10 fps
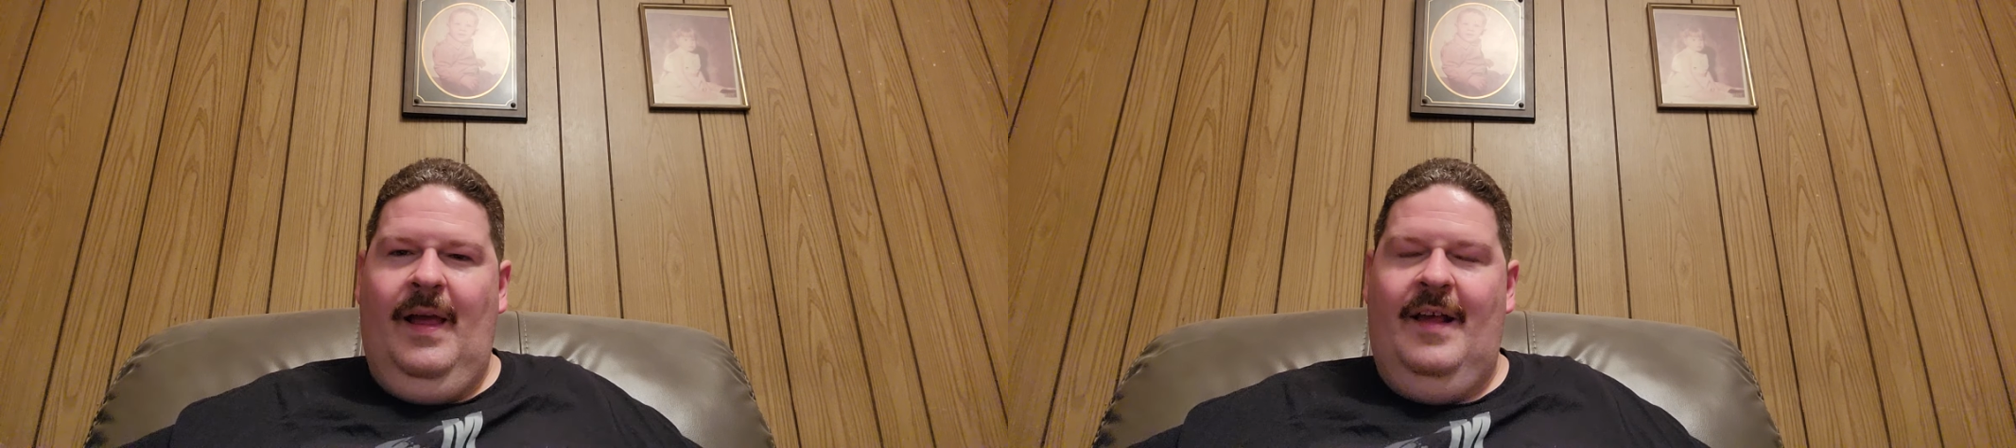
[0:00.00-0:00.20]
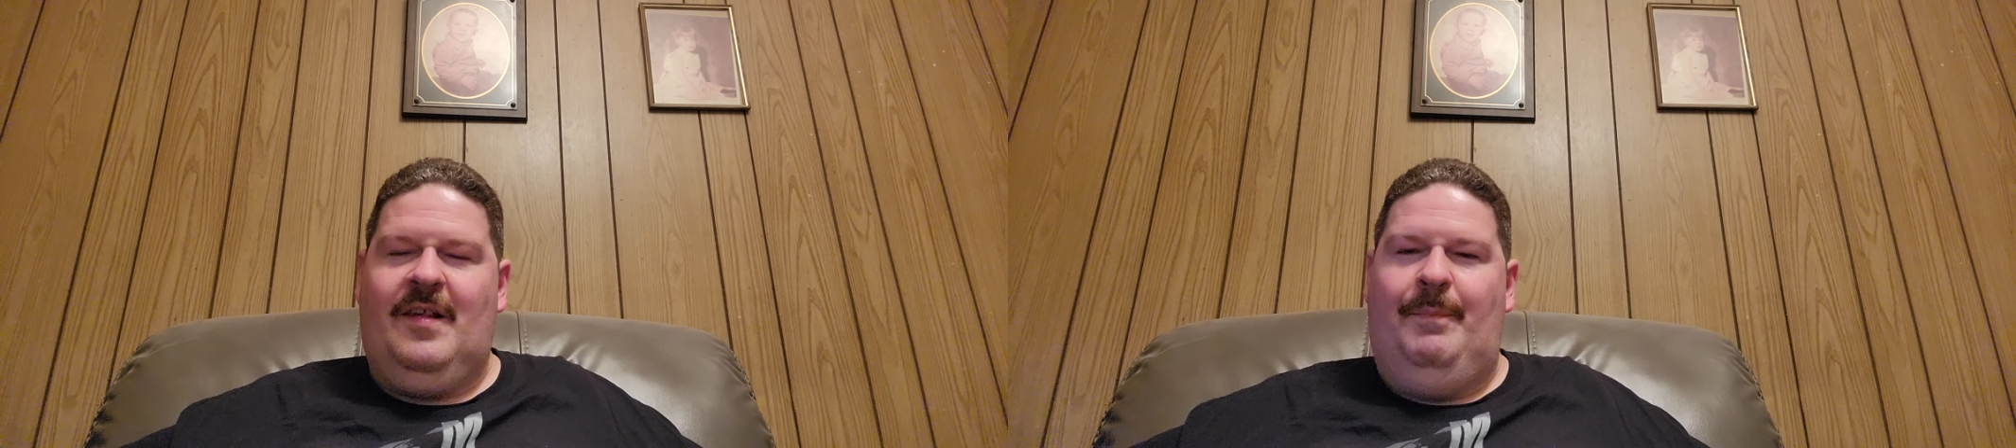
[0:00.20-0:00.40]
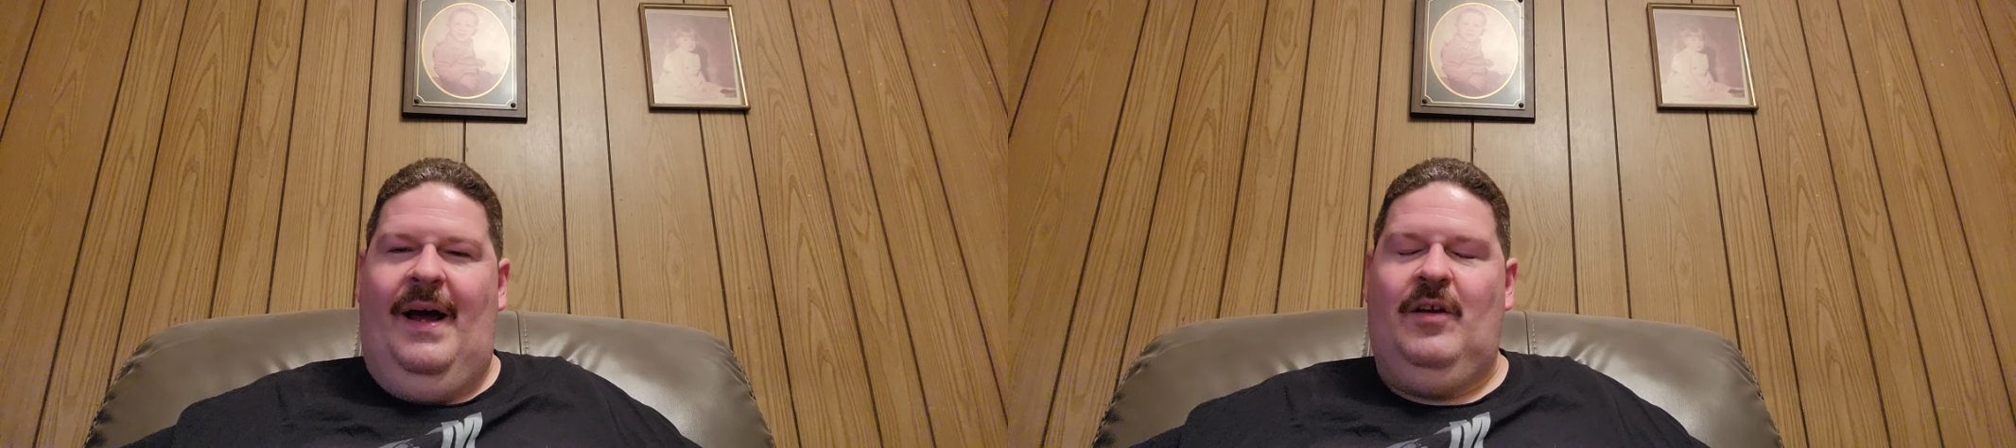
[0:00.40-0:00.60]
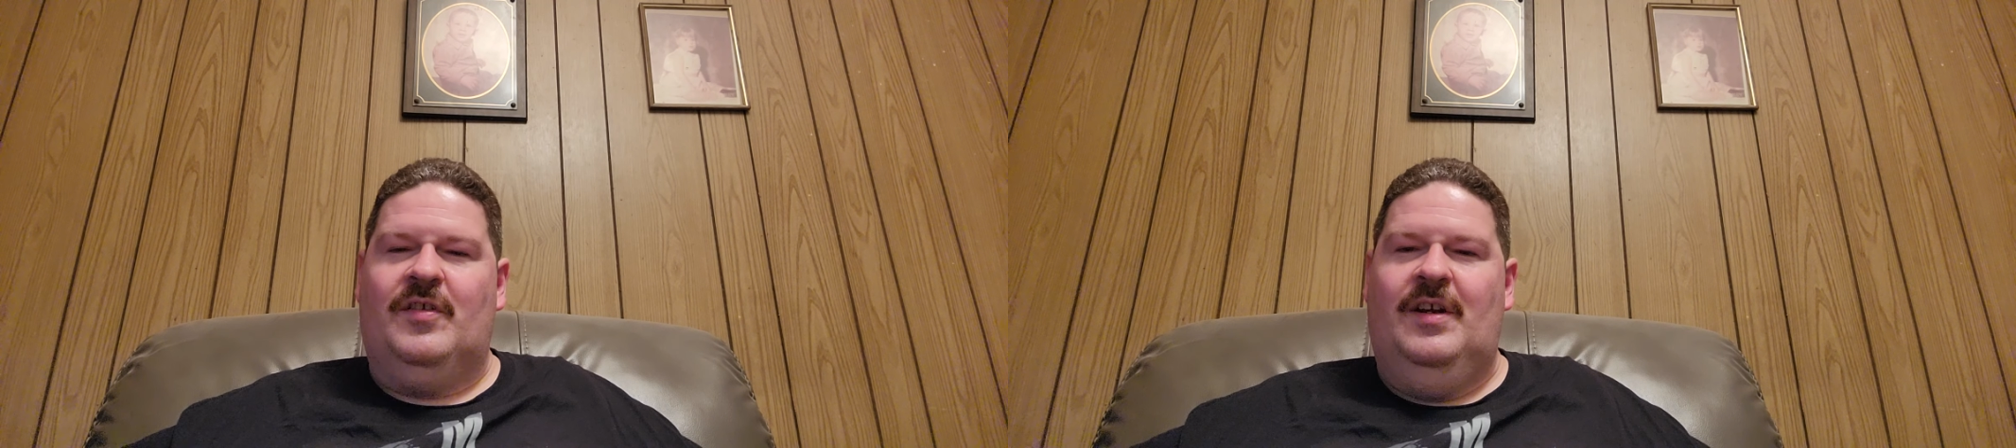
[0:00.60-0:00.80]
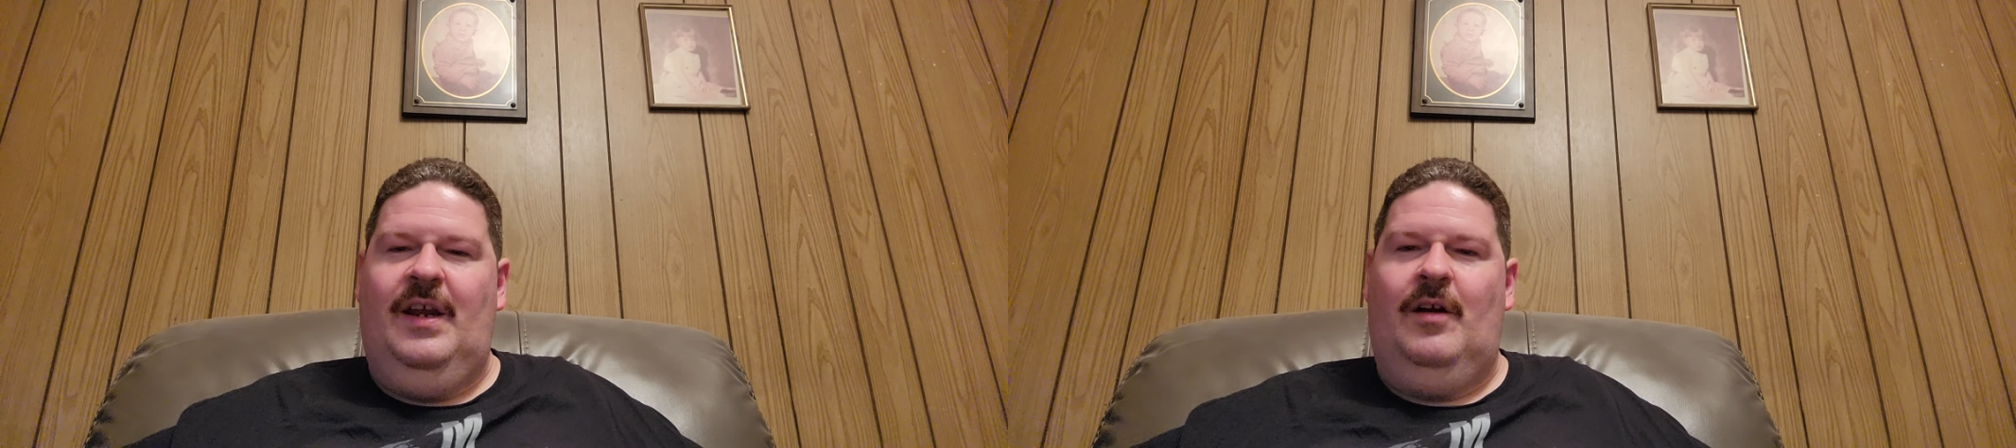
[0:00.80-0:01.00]

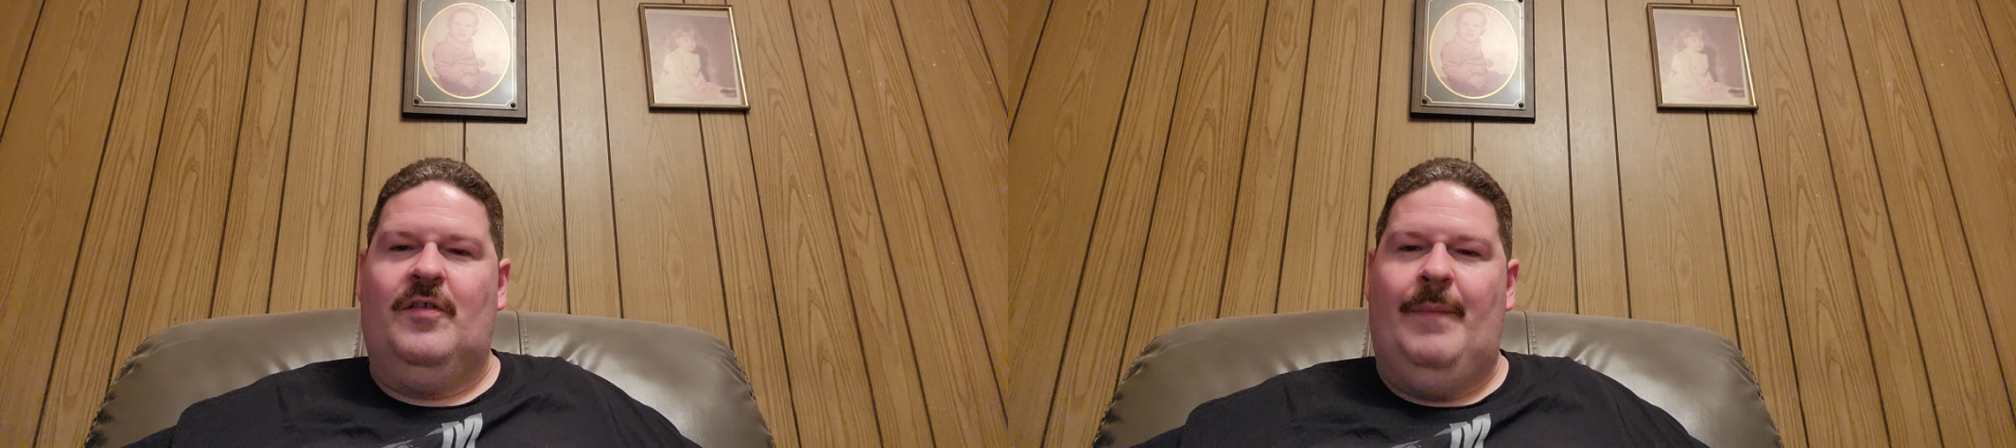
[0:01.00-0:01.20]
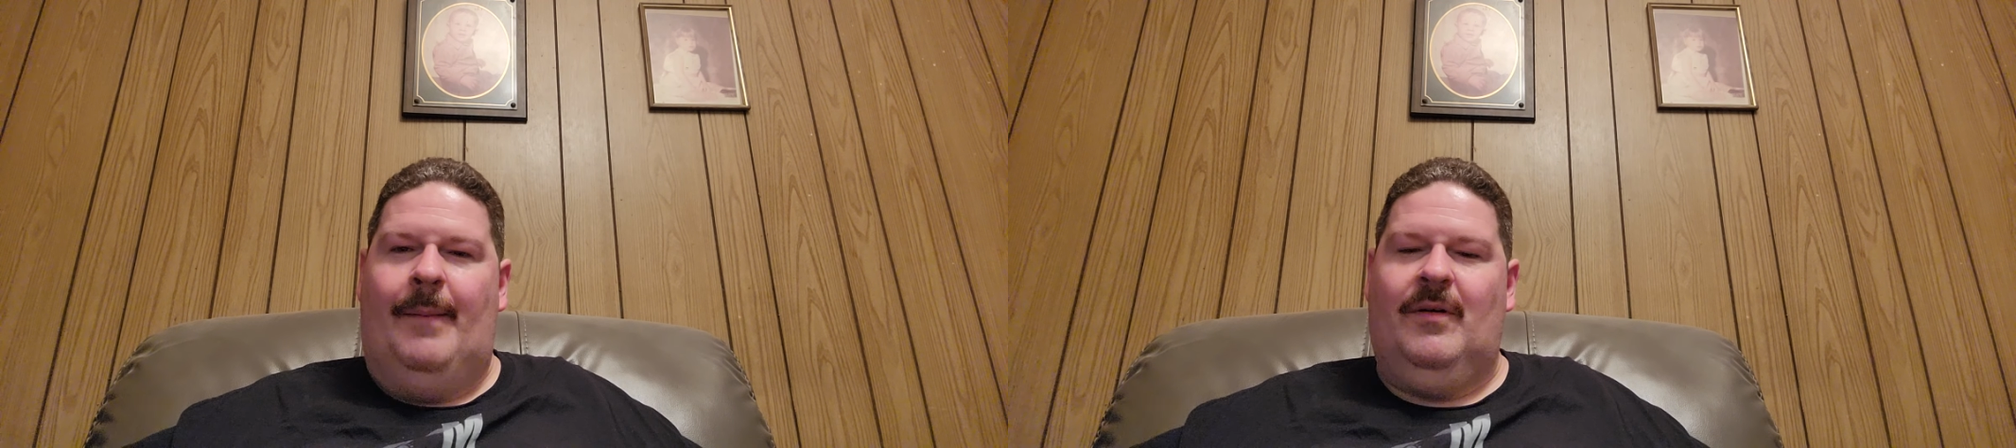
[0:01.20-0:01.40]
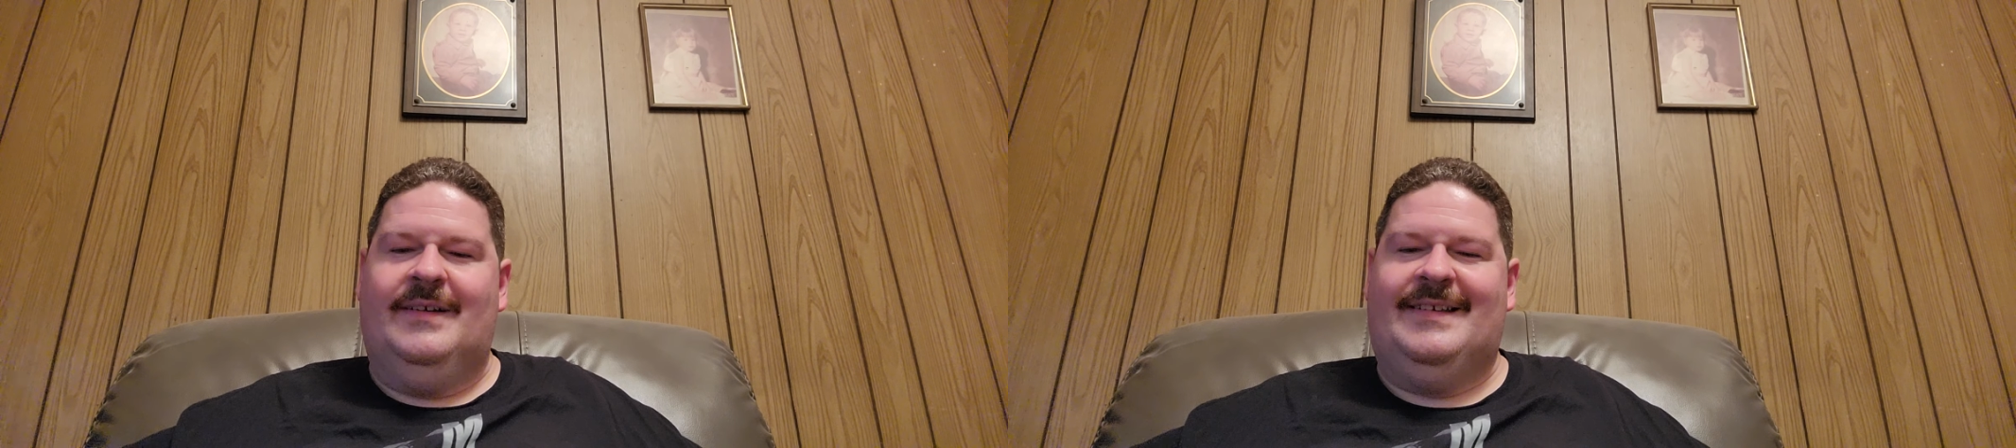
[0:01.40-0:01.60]
Hispanos Unidos member